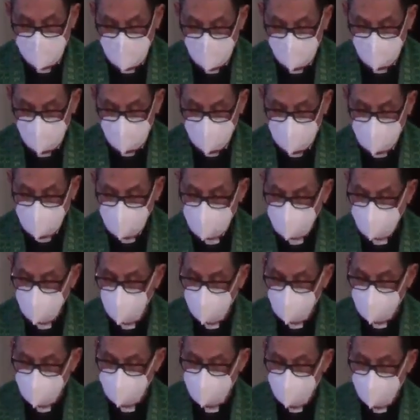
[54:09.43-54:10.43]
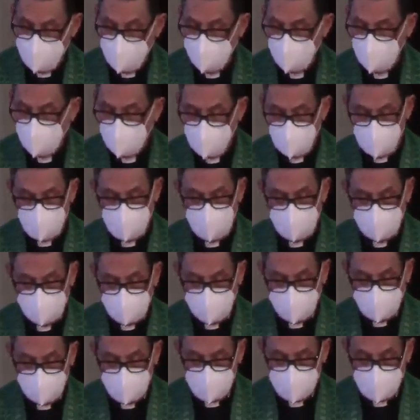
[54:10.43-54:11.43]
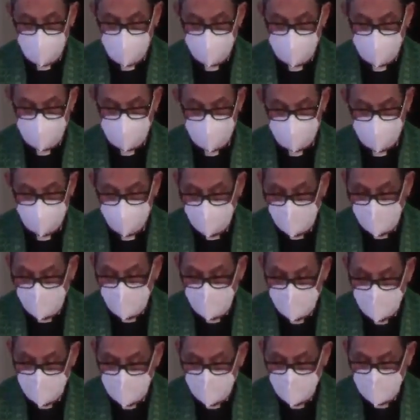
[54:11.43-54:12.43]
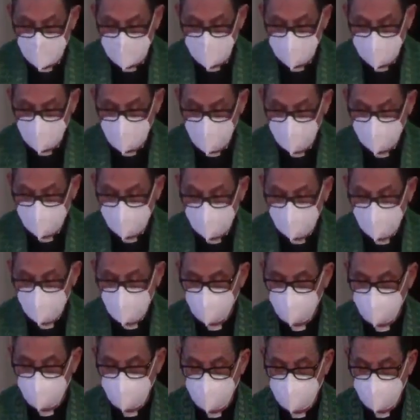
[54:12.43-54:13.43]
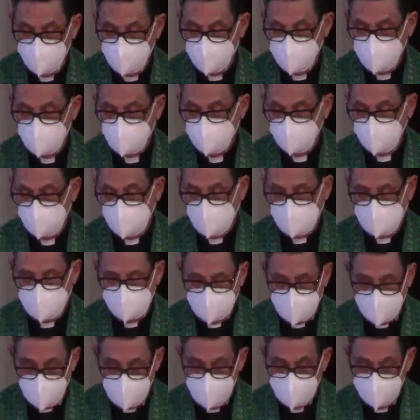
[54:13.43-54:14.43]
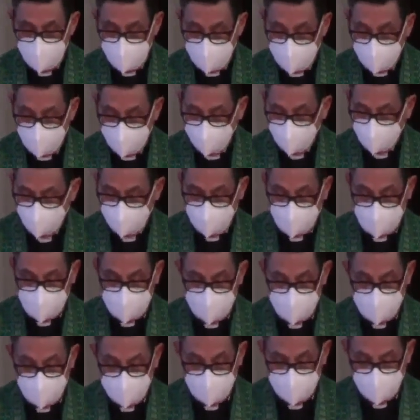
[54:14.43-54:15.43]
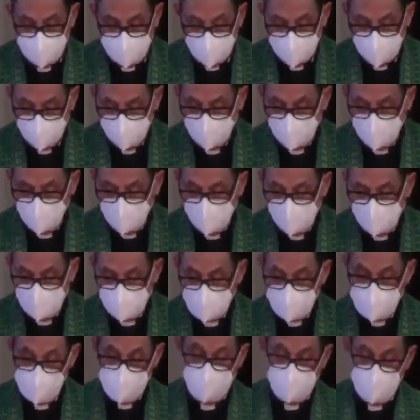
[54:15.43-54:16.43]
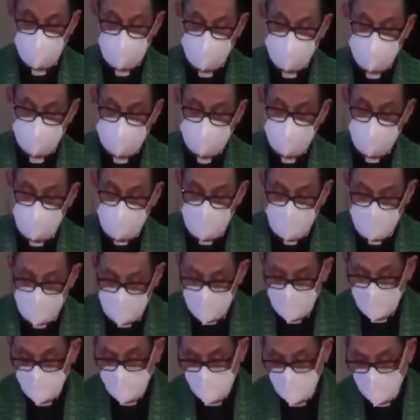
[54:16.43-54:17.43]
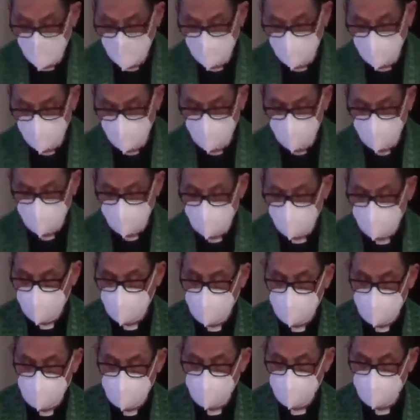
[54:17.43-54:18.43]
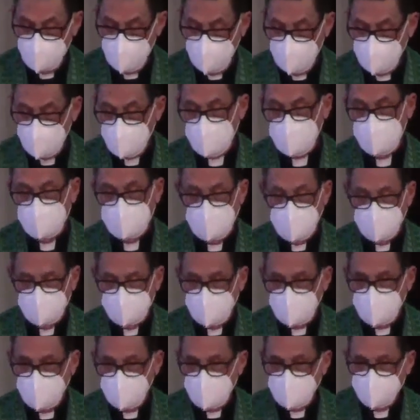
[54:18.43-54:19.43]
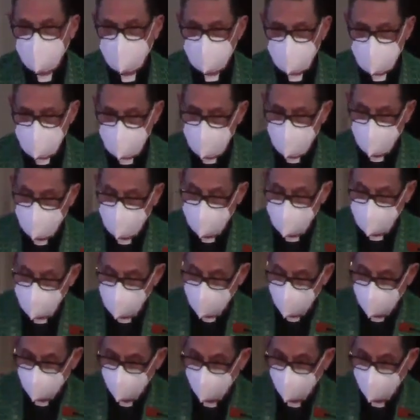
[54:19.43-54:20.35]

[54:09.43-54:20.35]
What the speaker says: The insults being hurled at each other cannot be repeated in polite company. Still, Jesus teaches us to love our adversaries.